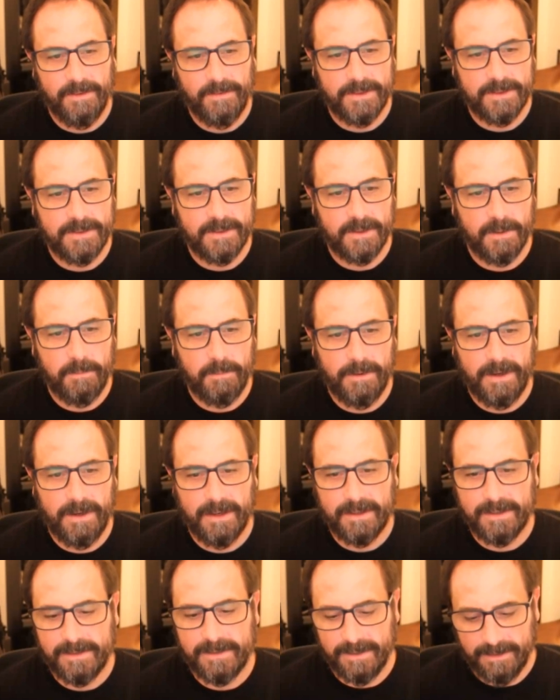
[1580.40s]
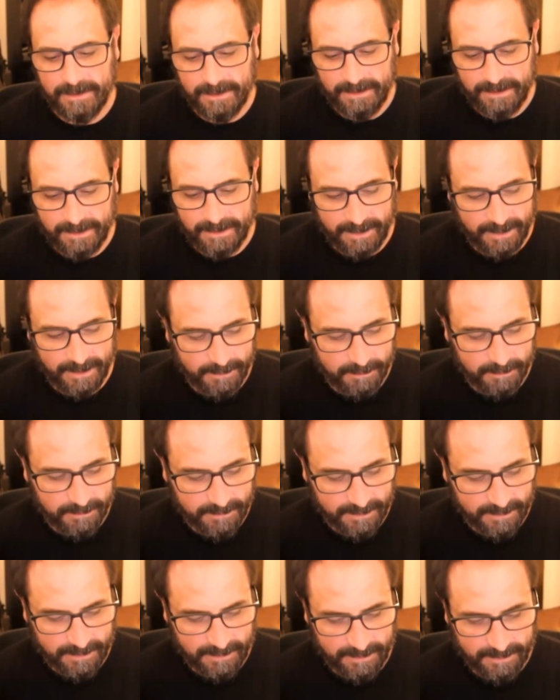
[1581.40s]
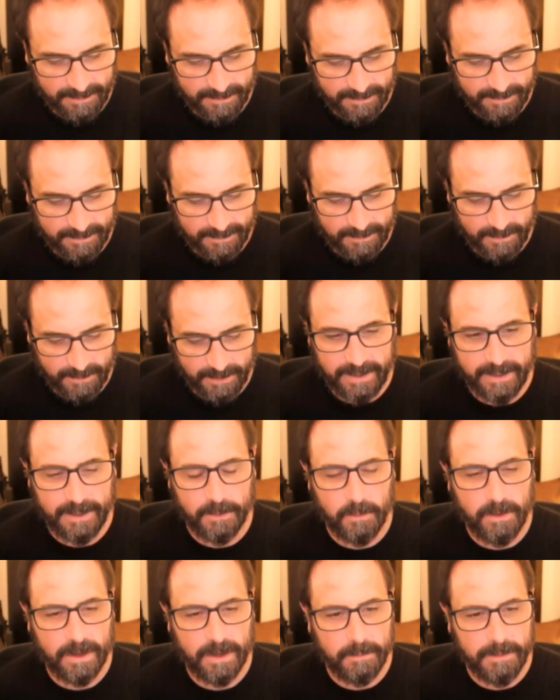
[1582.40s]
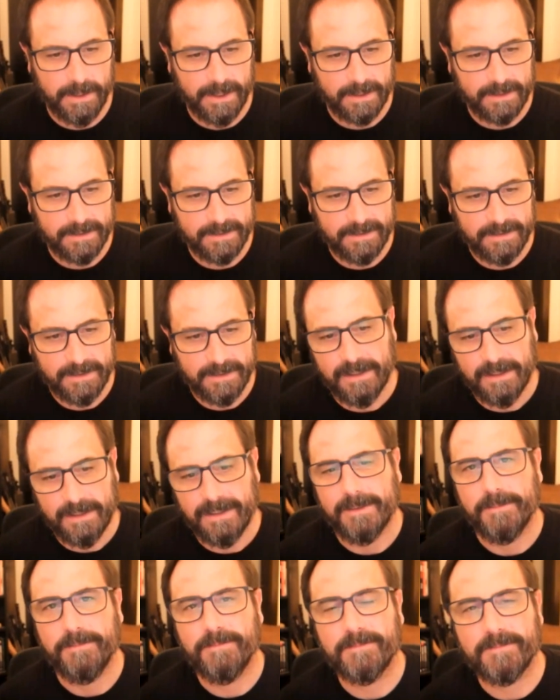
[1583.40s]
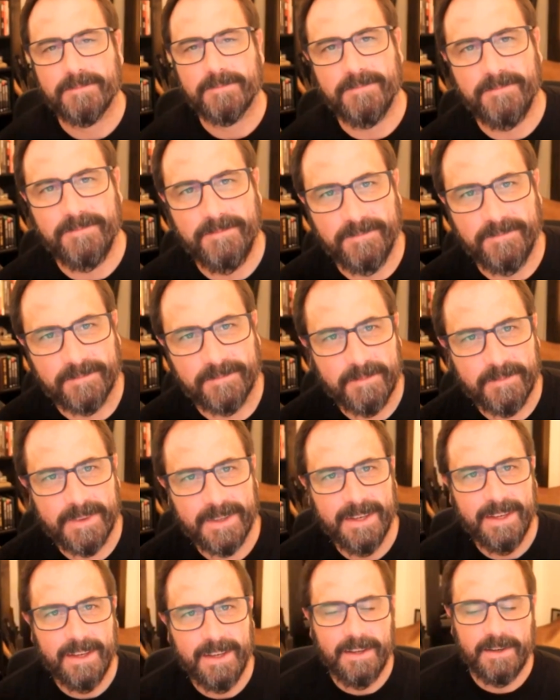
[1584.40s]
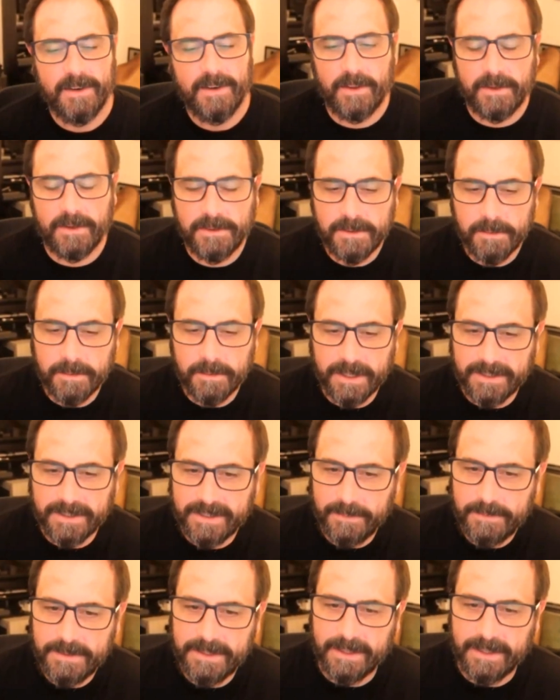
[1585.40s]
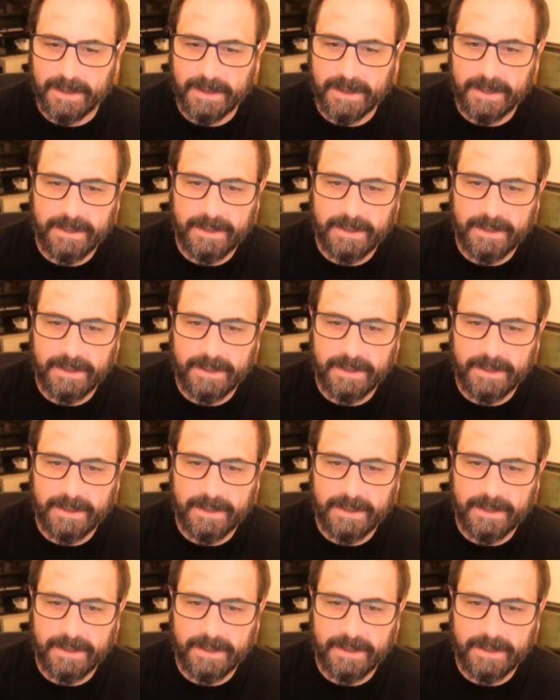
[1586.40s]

Off the soapbox and drinking your water box. Well, there's some good tips in there